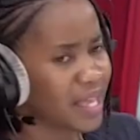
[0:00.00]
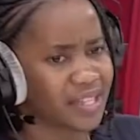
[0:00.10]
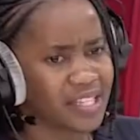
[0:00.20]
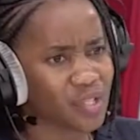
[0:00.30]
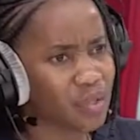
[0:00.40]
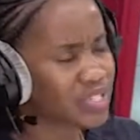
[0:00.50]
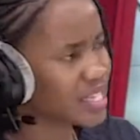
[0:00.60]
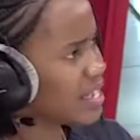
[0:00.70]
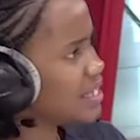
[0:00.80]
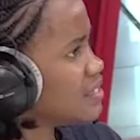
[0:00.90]
And there's always
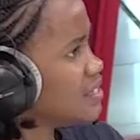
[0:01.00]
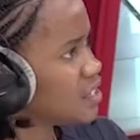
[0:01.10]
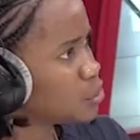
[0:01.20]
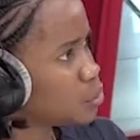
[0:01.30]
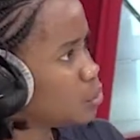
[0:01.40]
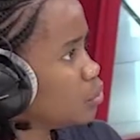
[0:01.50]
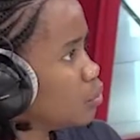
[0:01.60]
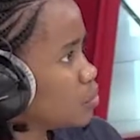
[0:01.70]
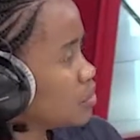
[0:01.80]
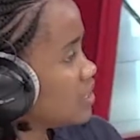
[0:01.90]
an auntie, a shosho,
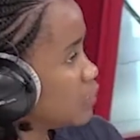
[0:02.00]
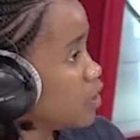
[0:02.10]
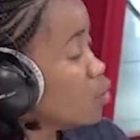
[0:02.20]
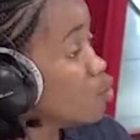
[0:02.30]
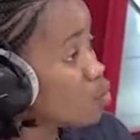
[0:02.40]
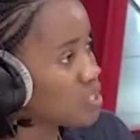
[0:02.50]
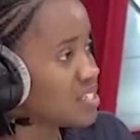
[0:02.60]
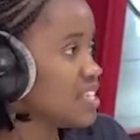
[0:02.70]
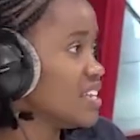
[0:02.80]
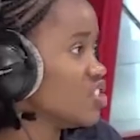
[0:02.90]
or someone who
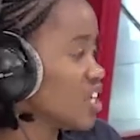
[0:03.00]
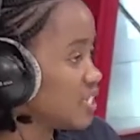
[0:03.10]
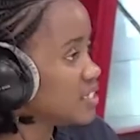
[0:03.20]
wants that child.